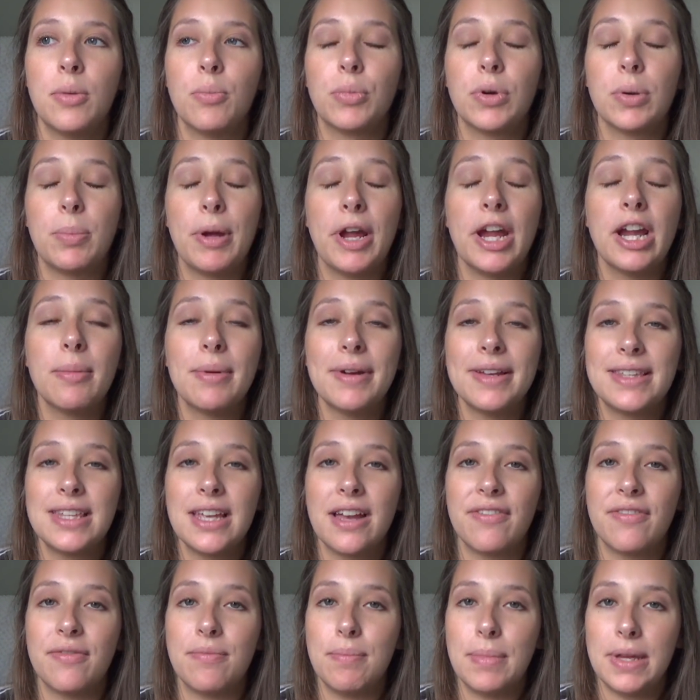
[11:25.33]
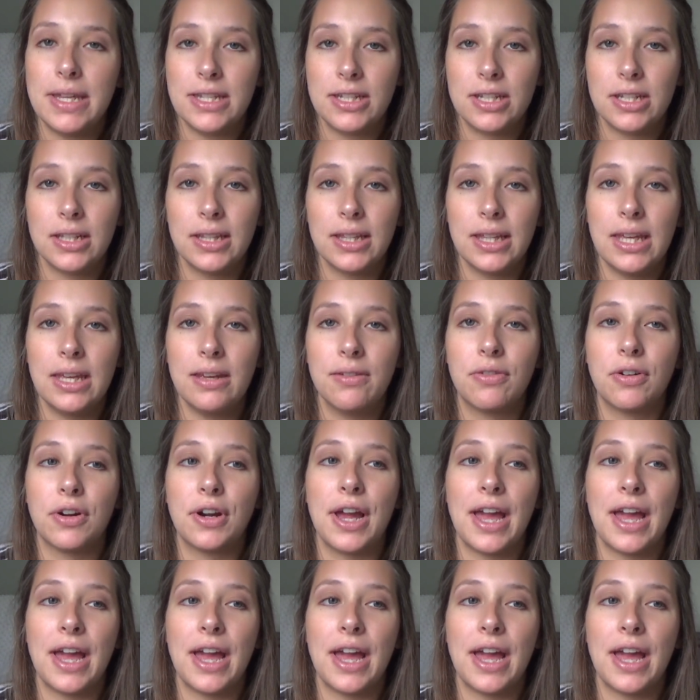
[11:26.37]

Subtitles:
prepare myself mentally for